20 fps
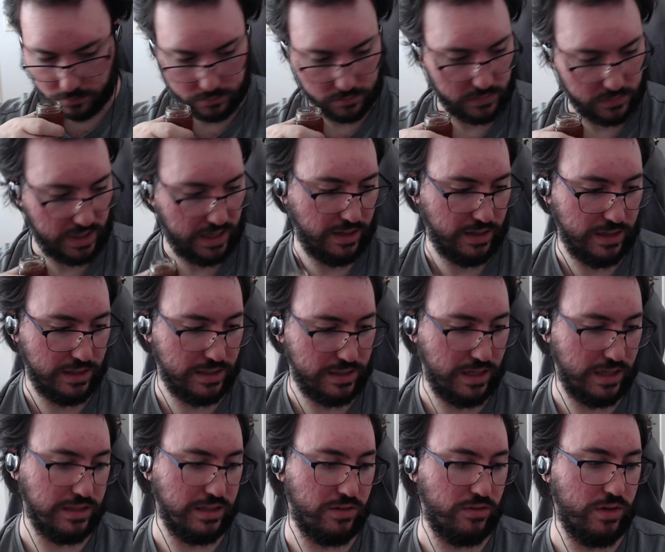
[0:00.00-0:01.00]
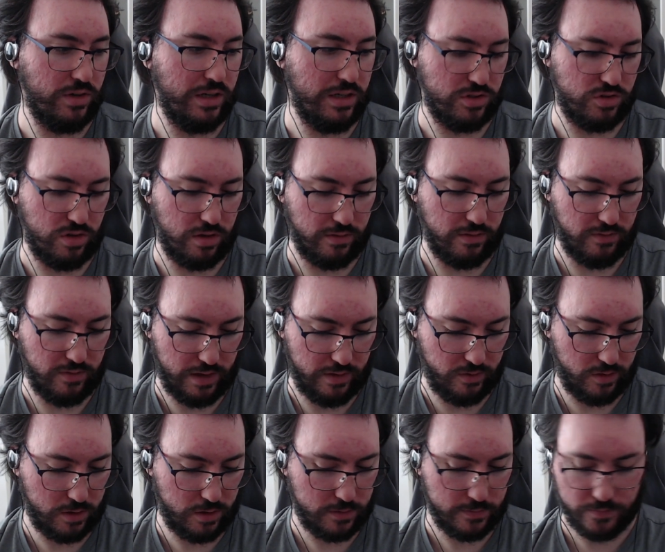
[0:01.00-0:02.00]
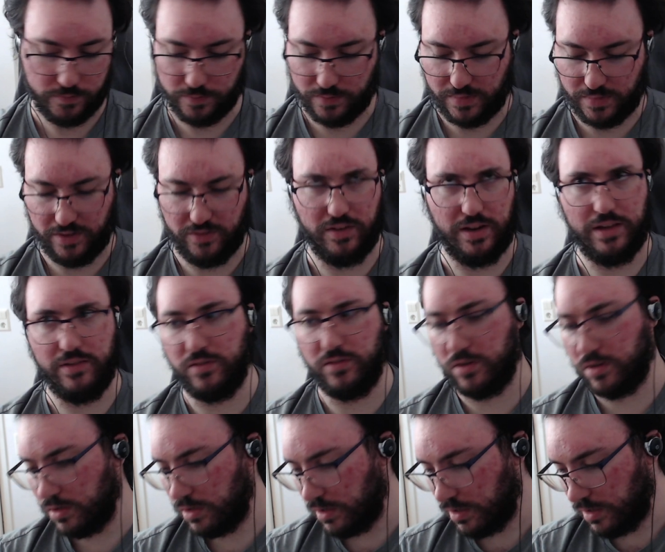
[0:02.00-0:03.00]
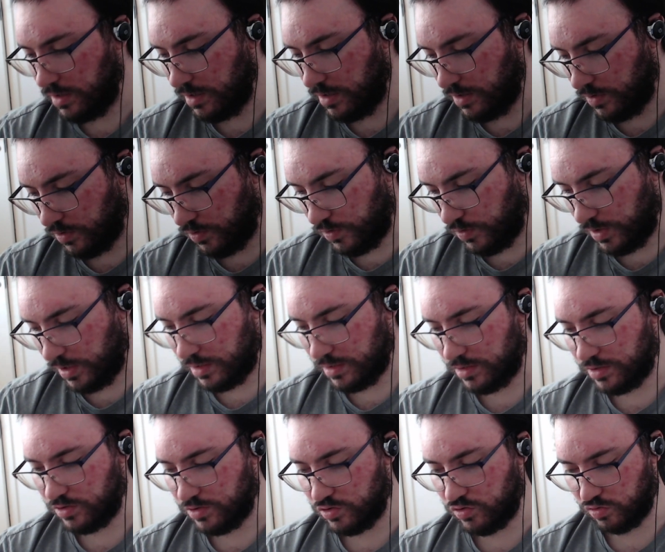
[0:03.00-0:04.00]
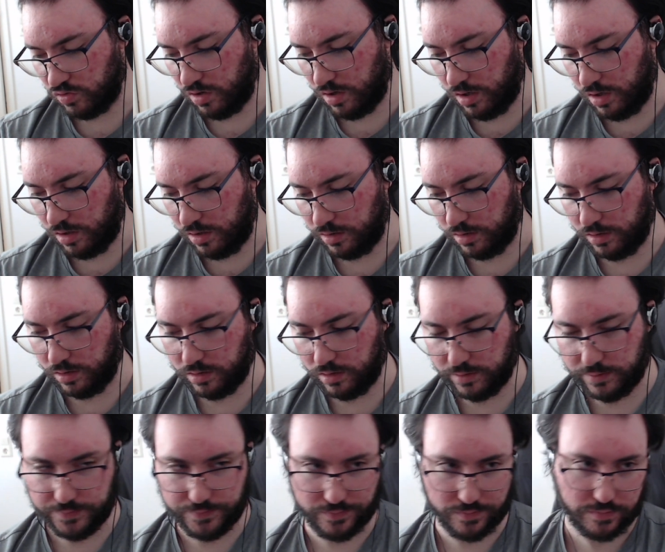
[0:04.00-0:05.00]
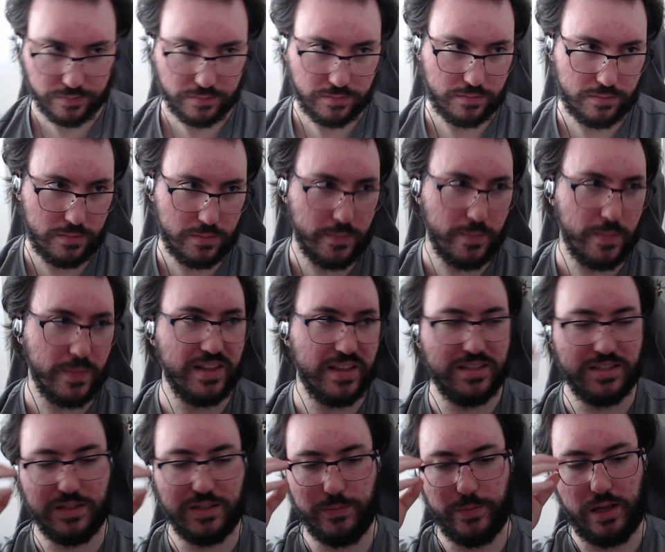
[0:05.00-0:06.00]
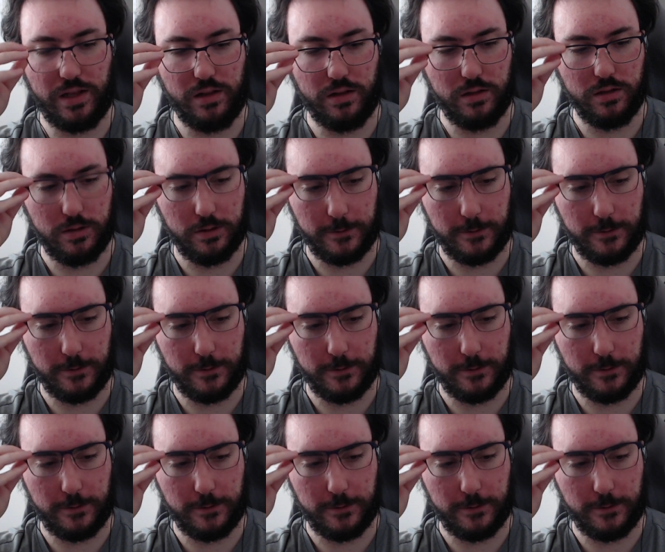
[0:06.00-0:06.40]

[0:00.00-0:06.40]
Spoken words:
Yeah, this has a really strong flavor, really strong smell.